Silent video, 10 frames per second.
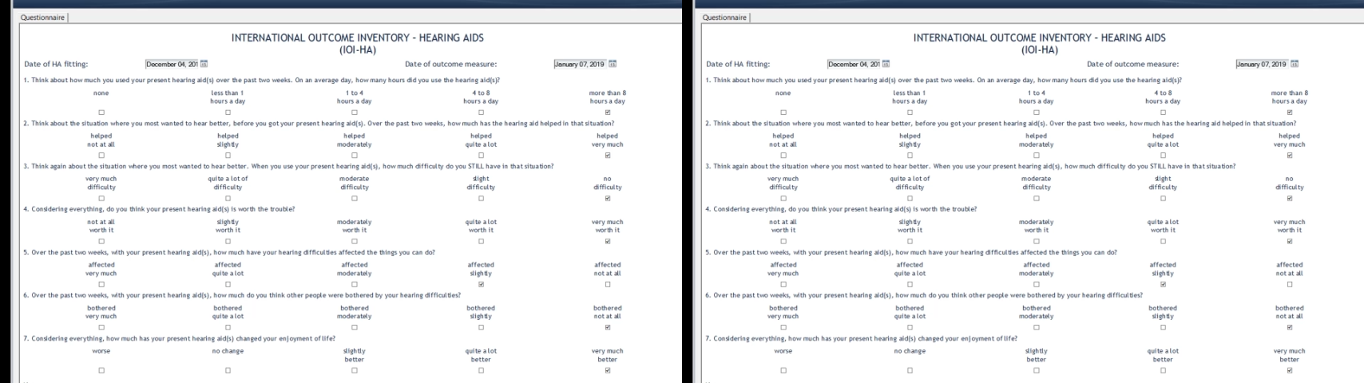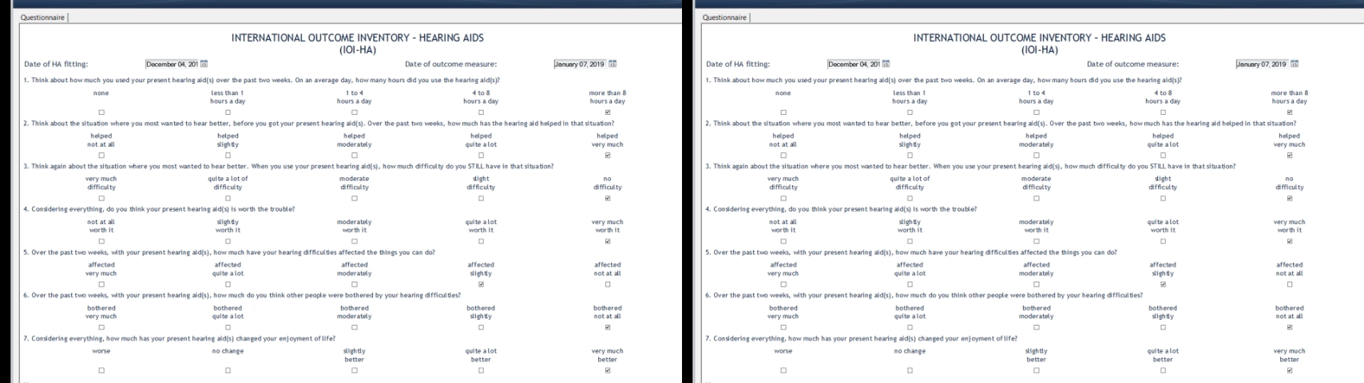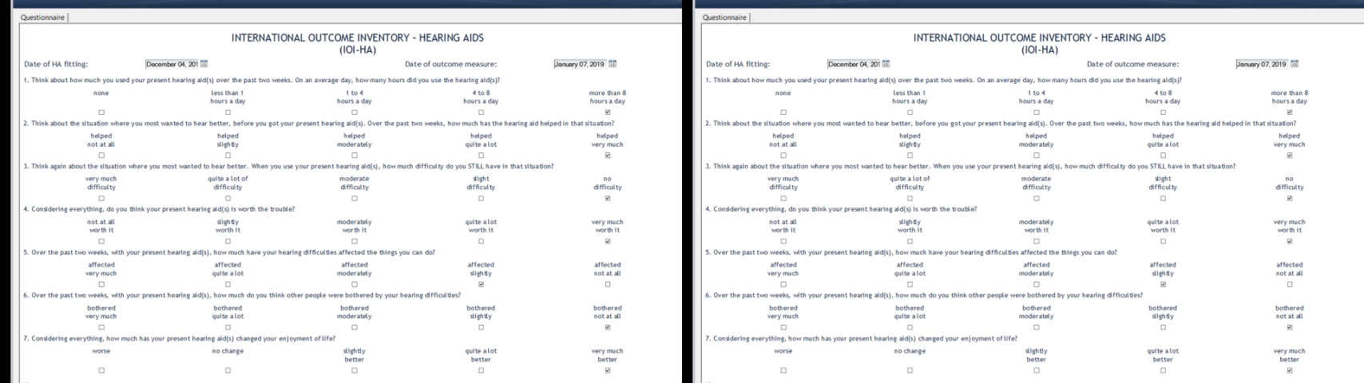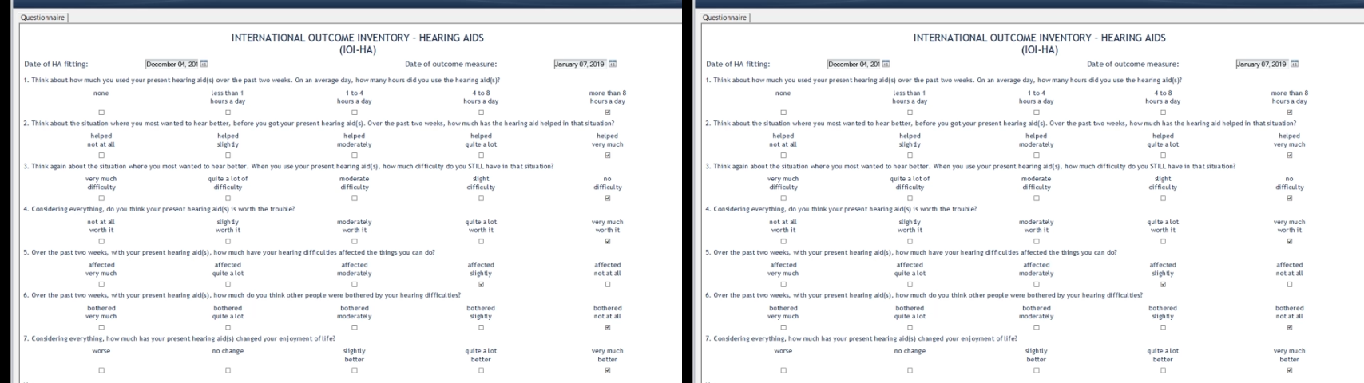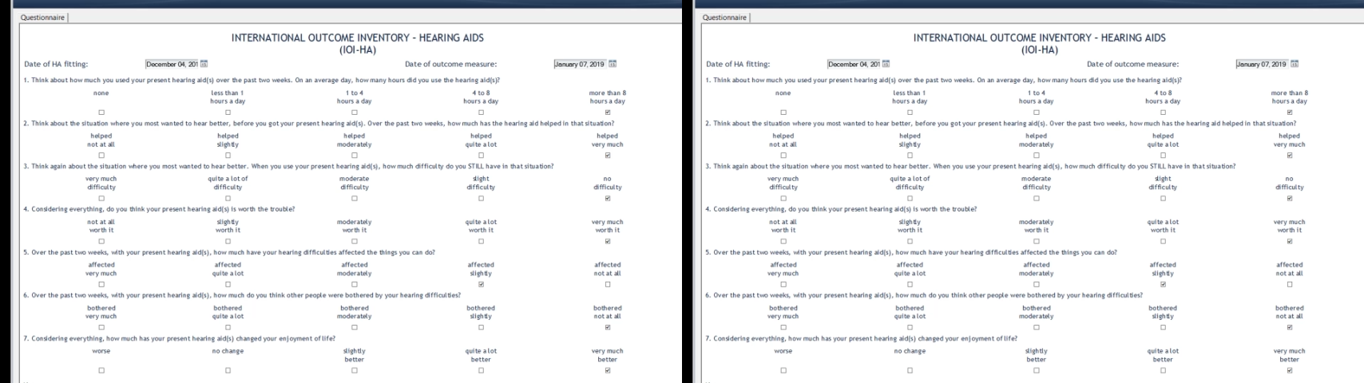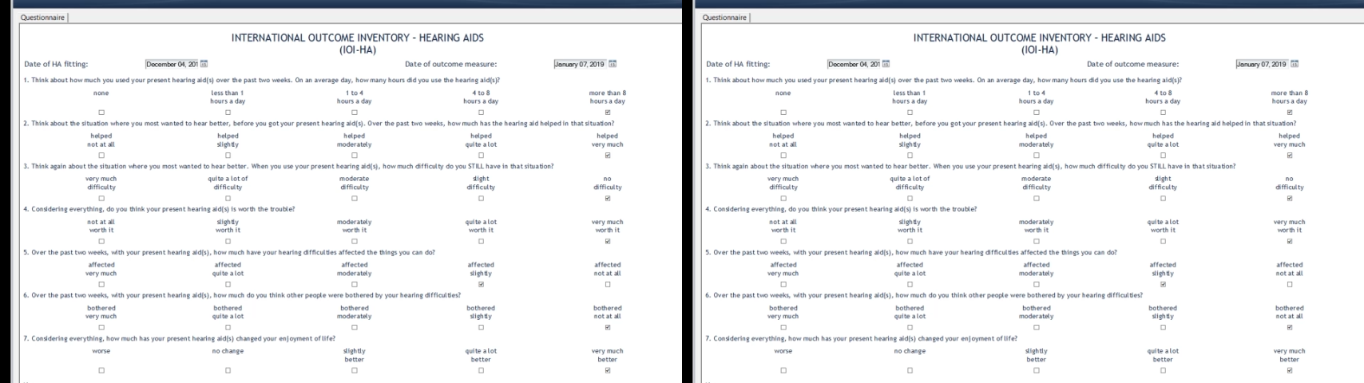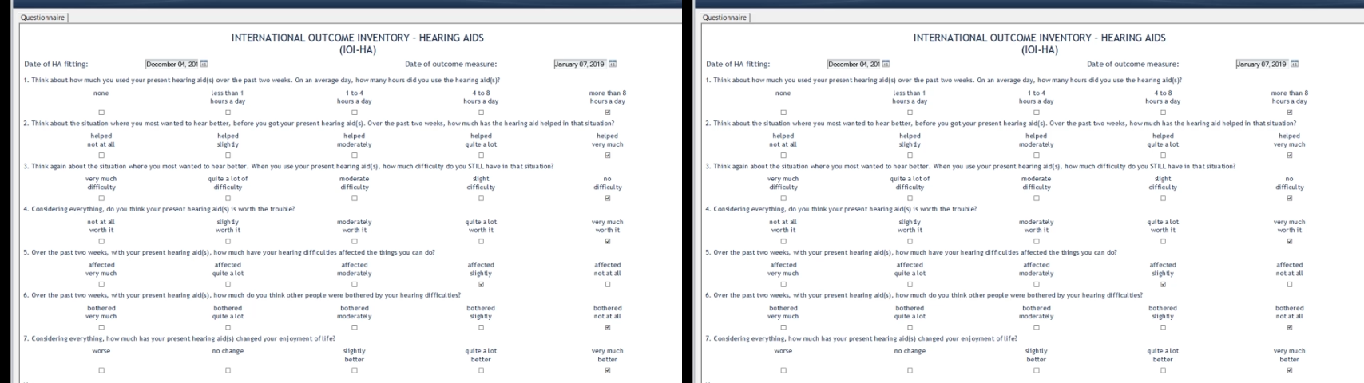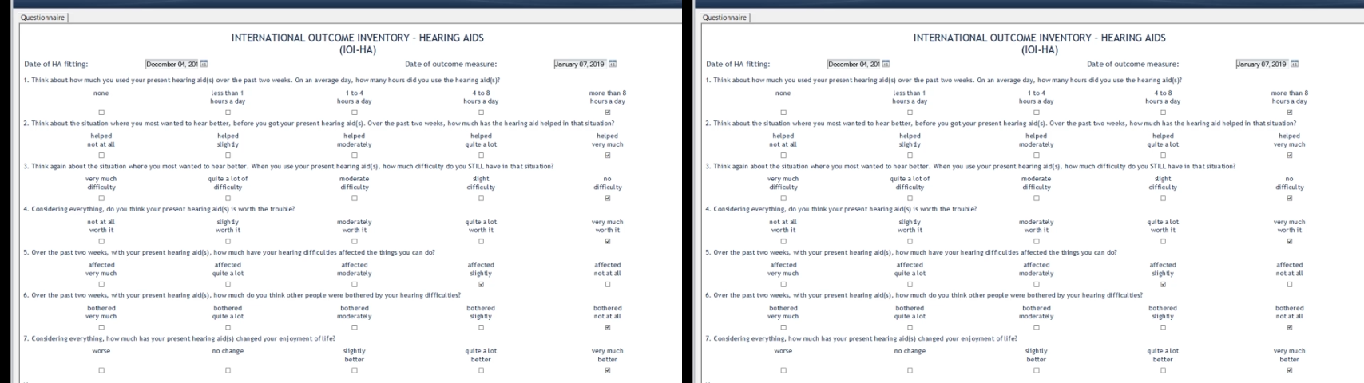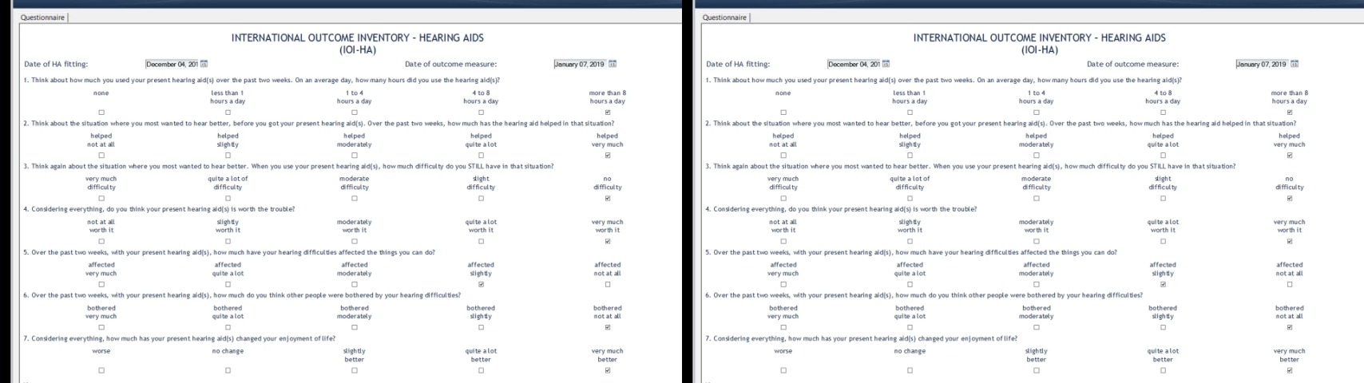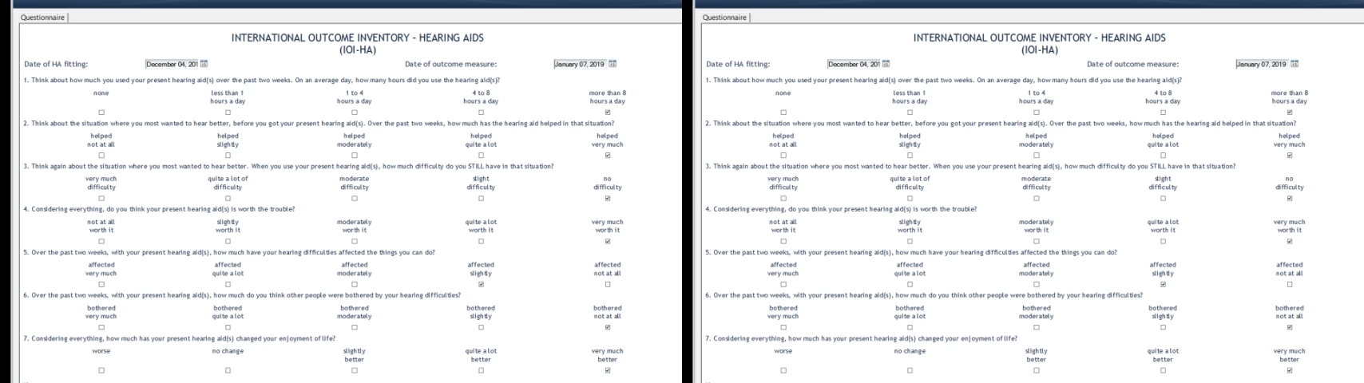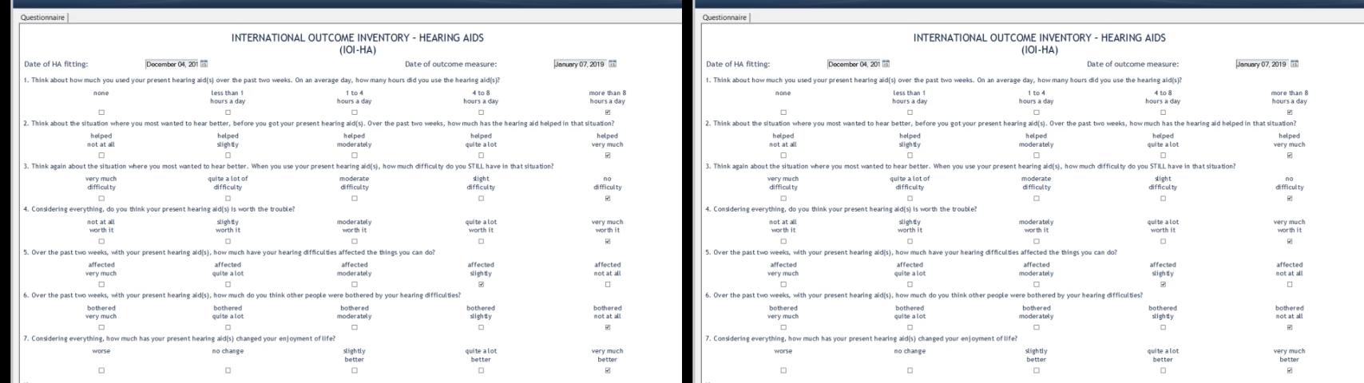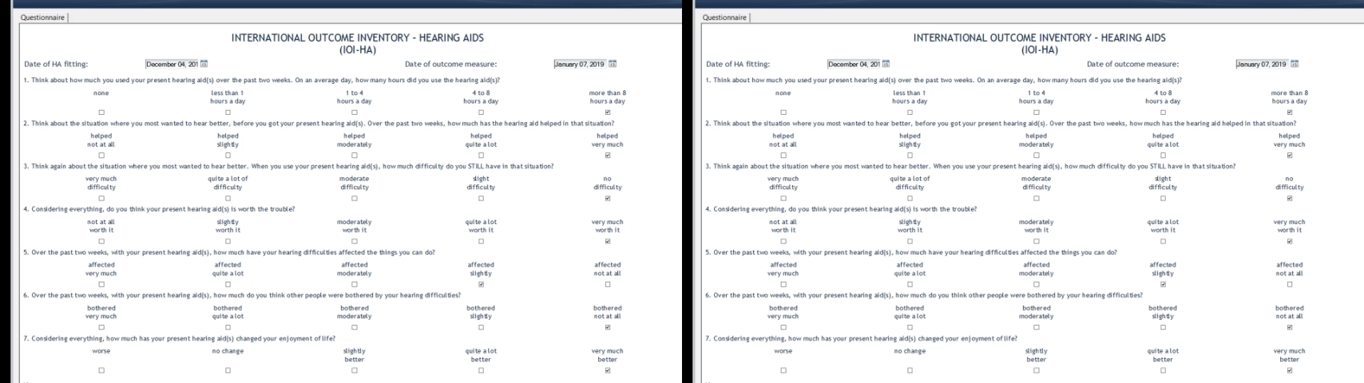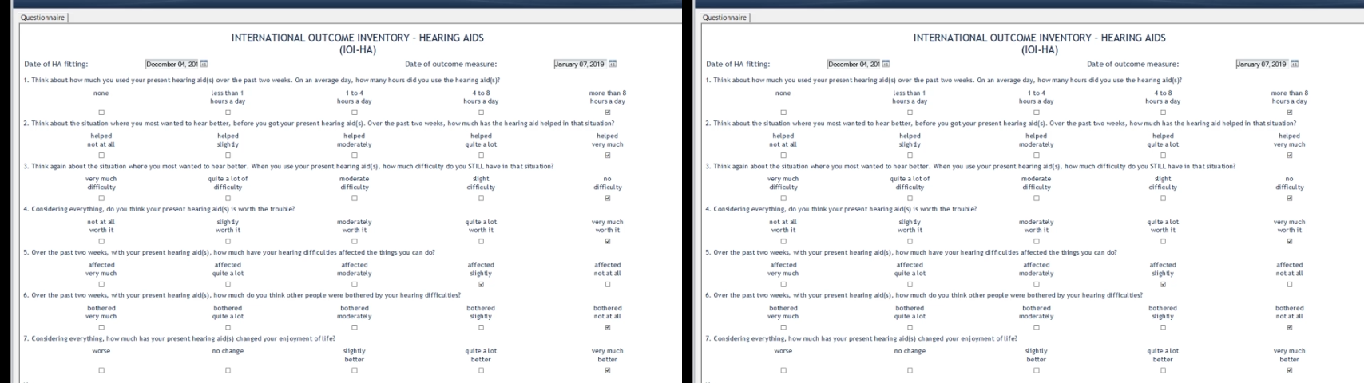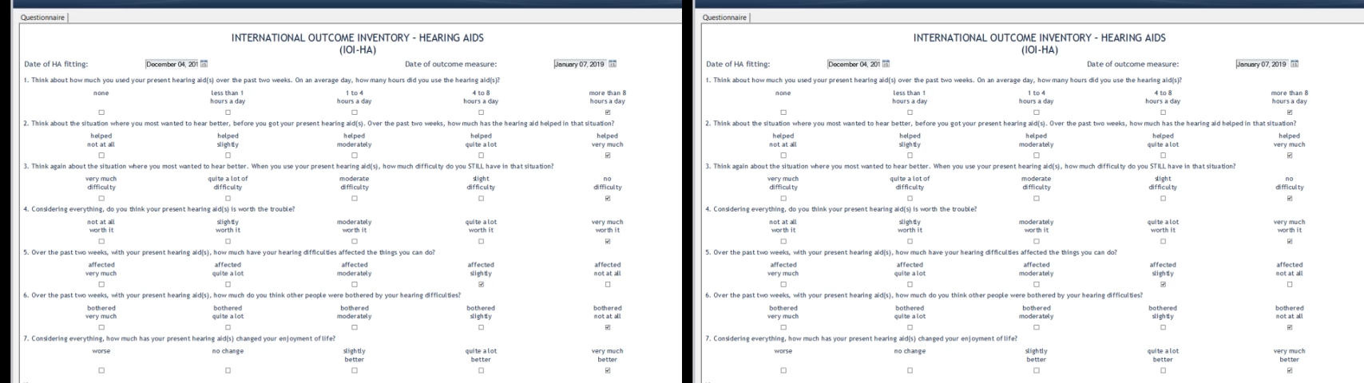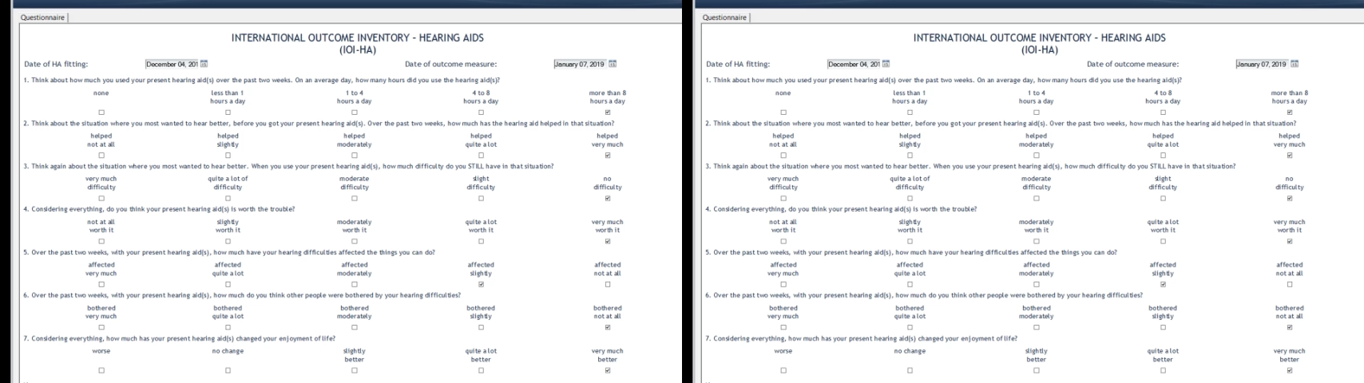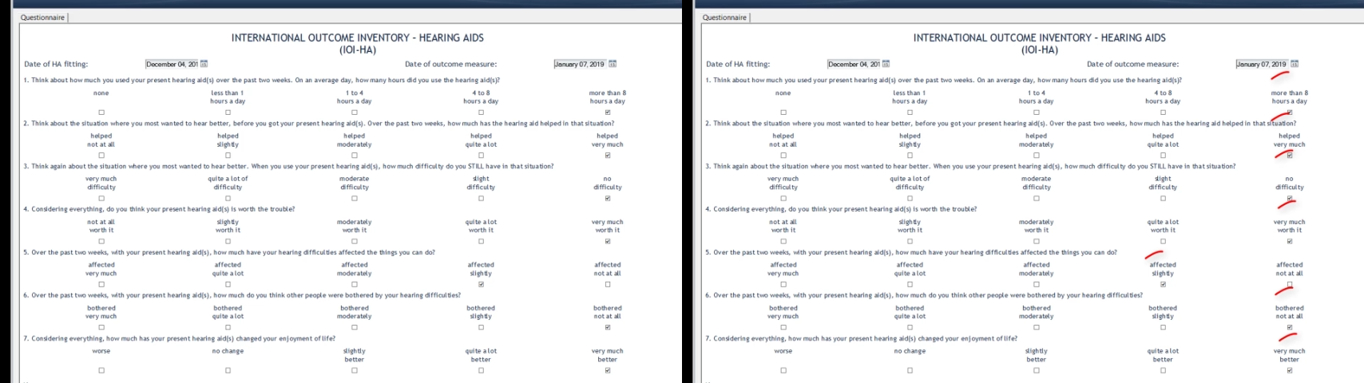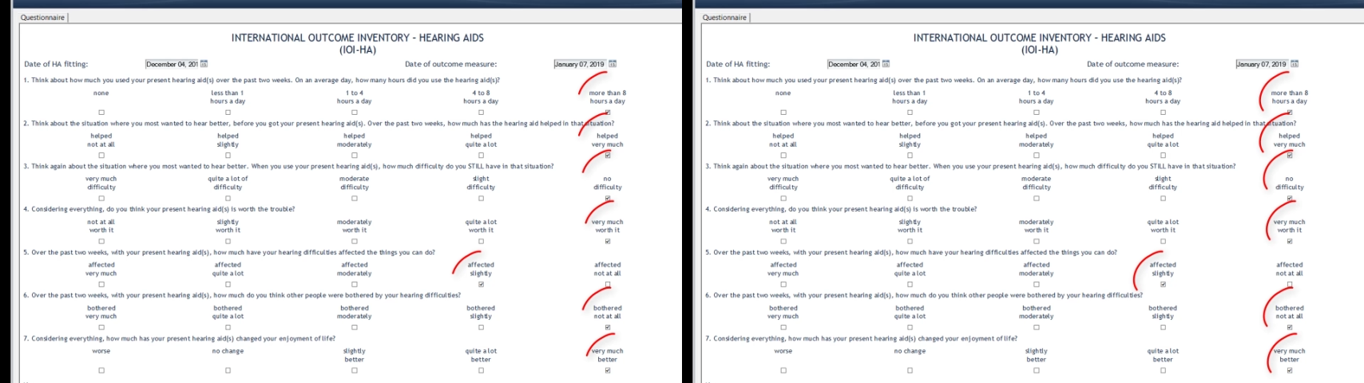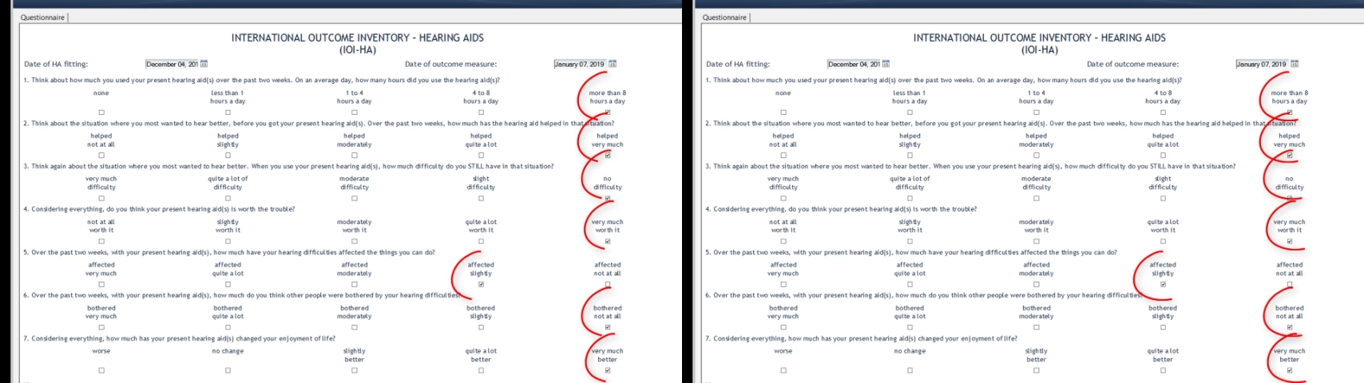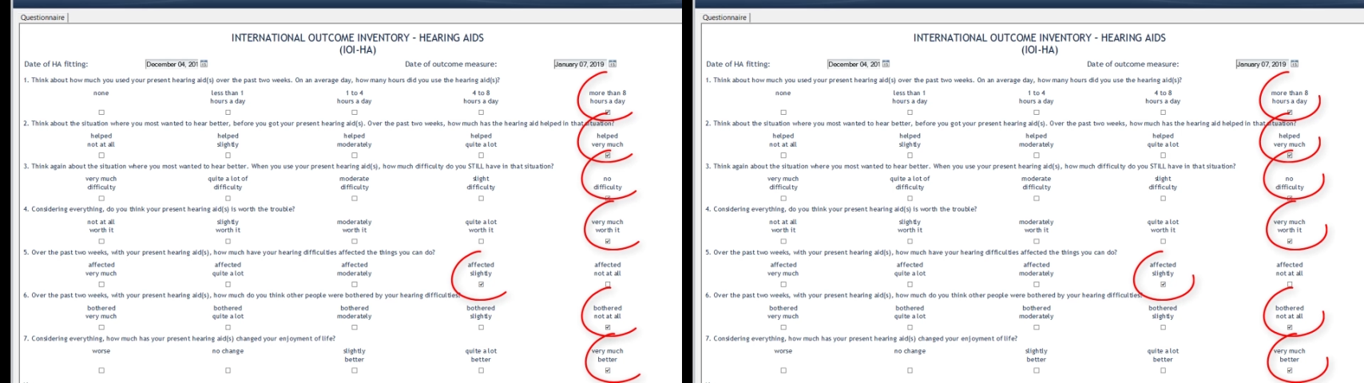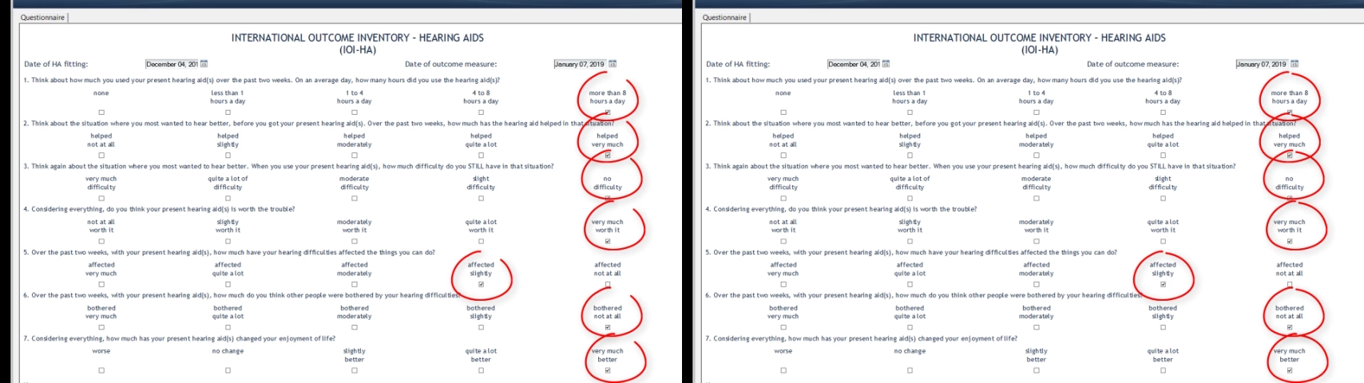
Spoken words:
Nobody's mouth can be seen.